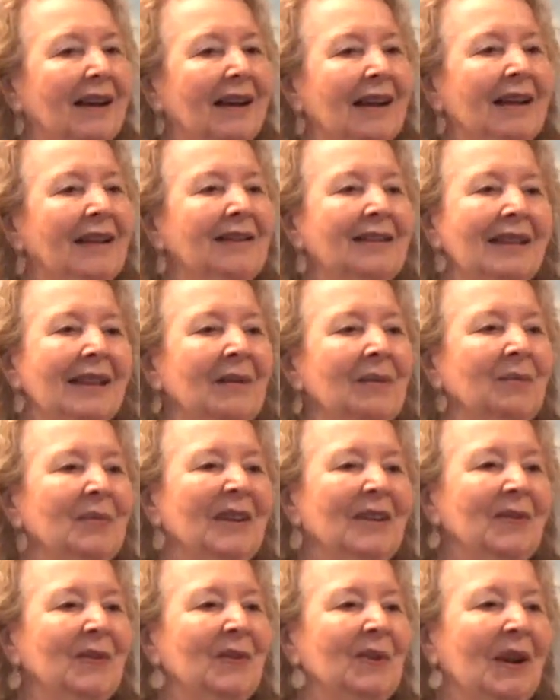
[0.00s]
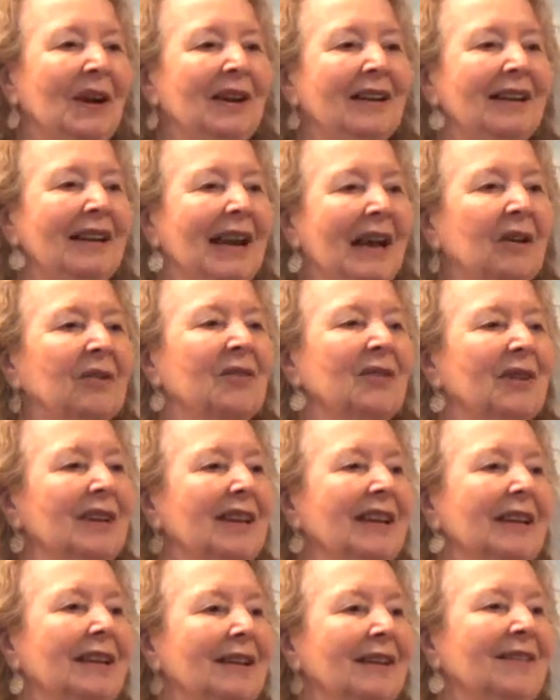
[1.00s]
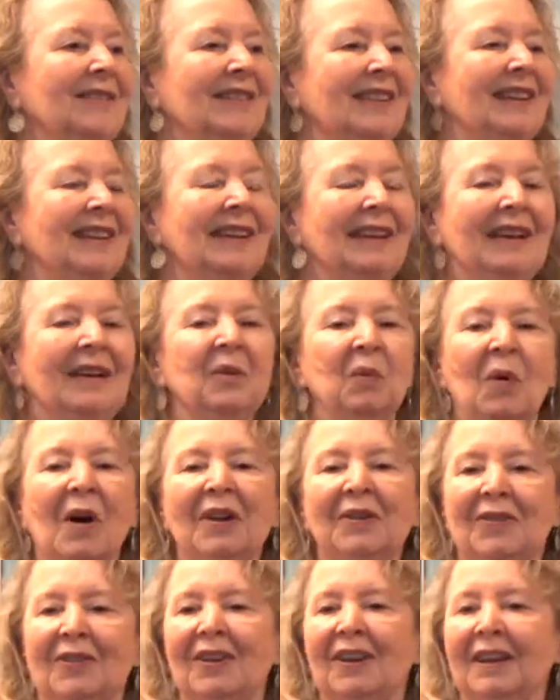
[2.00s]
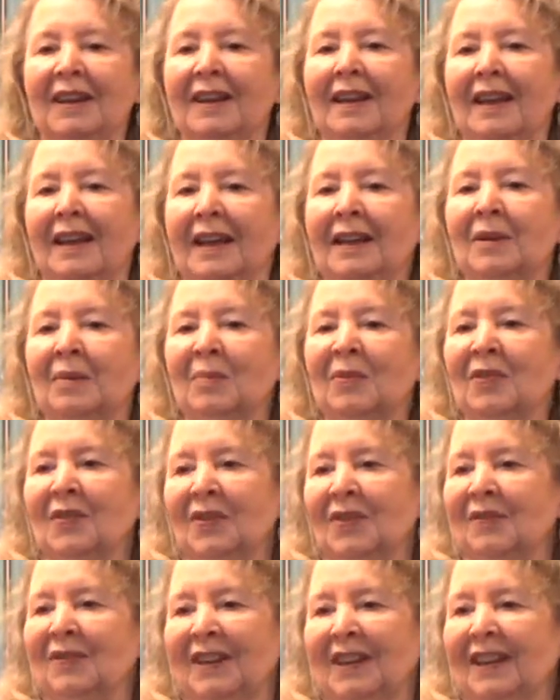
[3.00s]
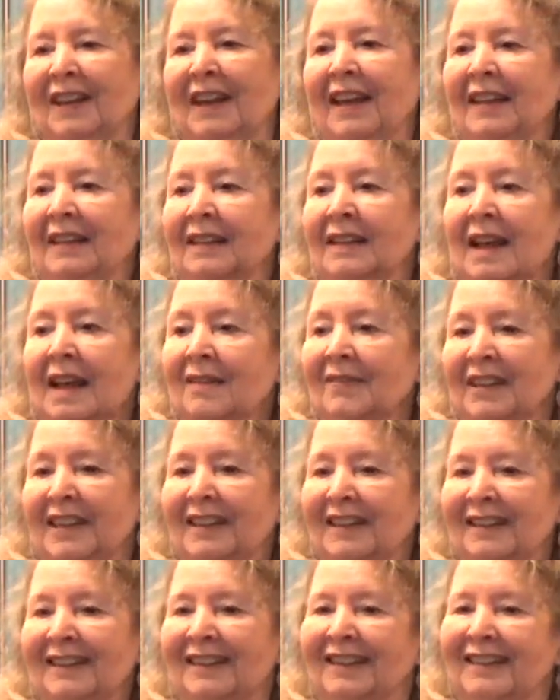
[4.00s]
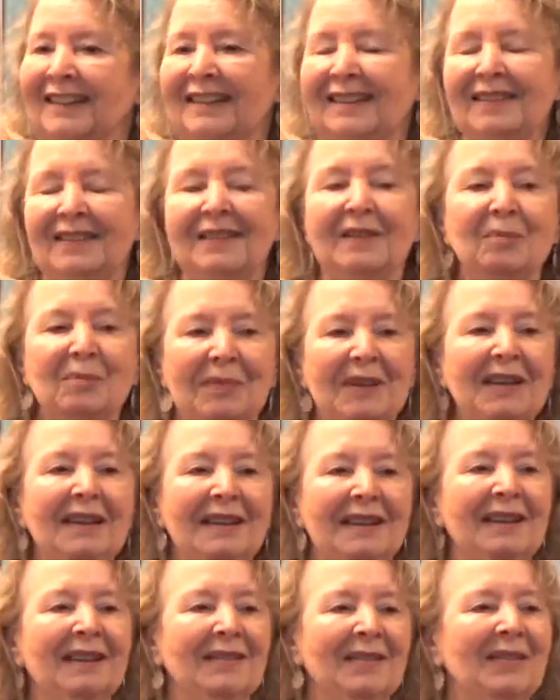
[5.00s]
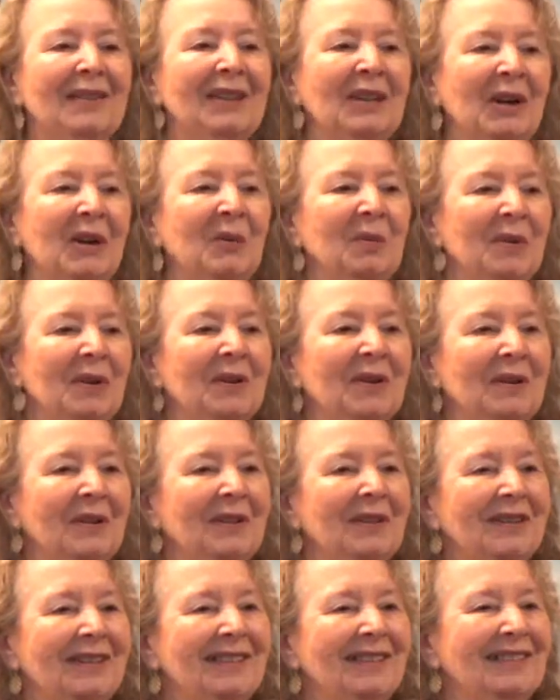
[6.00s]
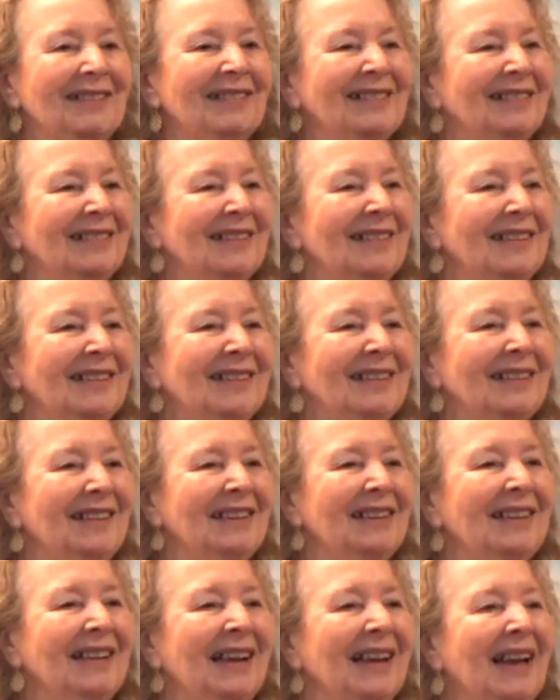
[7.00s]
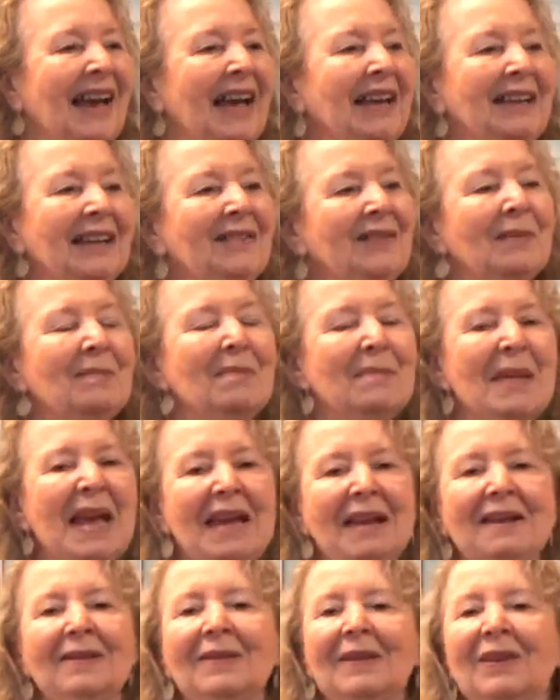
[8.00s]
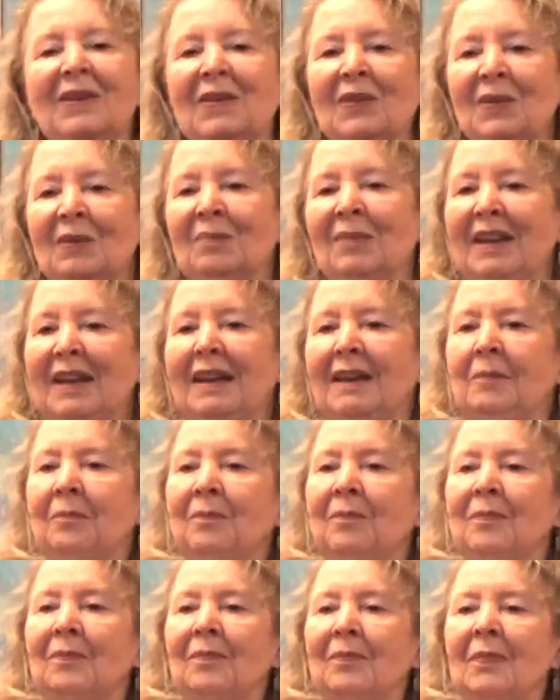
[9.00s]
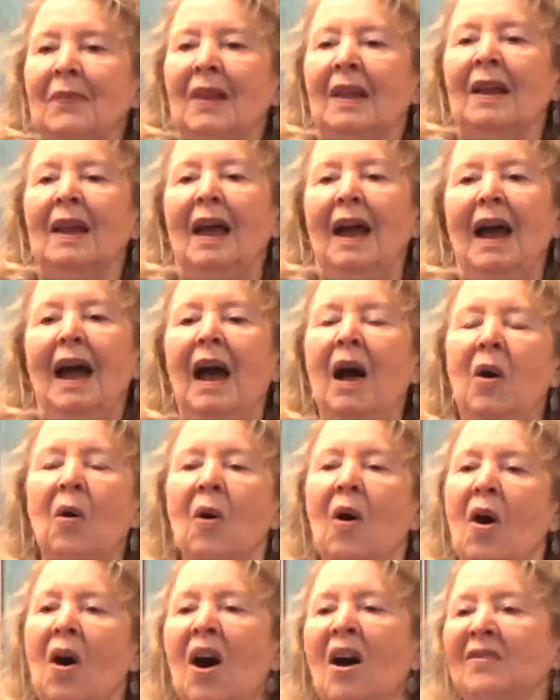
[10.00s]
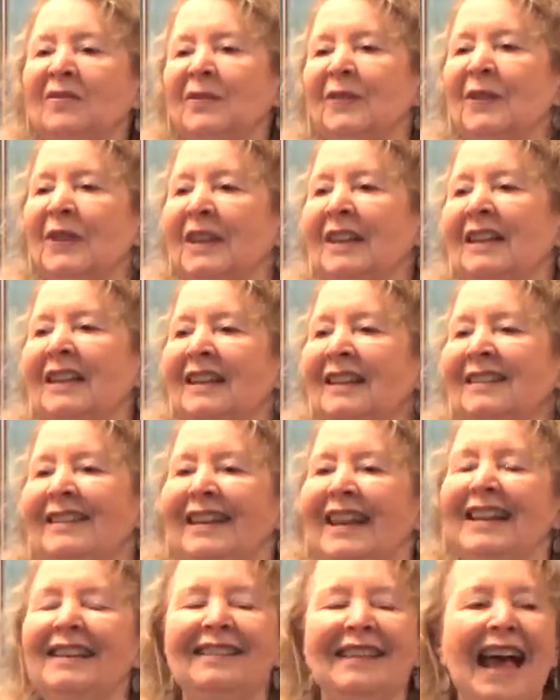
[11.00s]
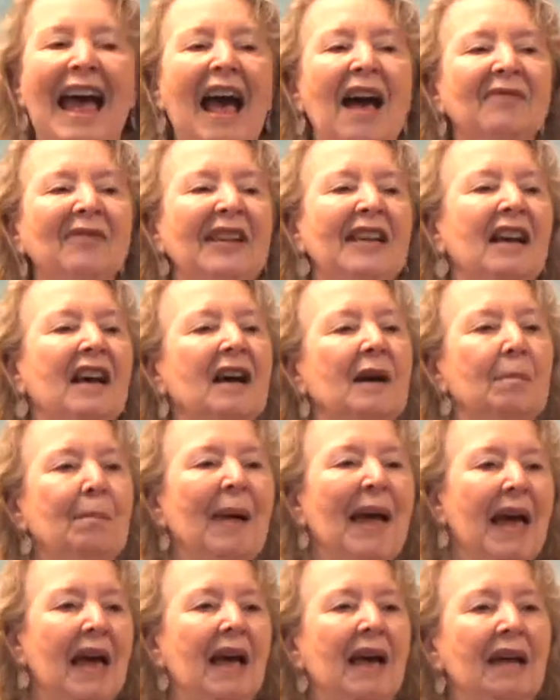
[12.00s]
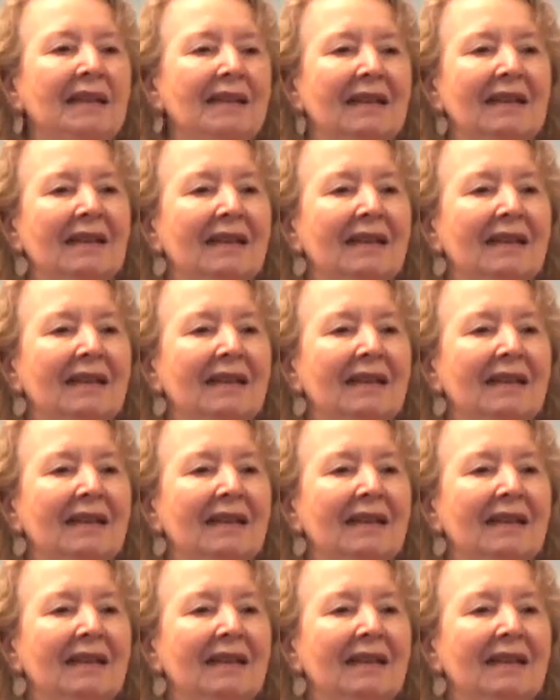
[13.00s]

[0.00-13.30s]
And then we started actually listening and watching and observing and loving some beings in our world. And it's amazing to me how often it takes having a pet